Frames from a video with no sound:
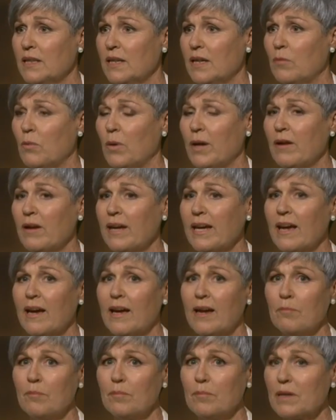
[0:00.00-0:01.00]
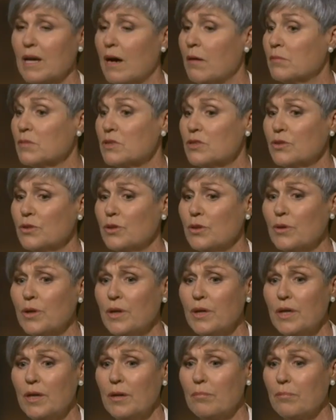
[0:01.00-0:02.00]
And when I come, come to,
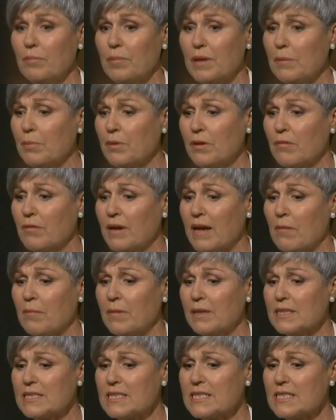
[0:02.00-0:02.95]
people around me are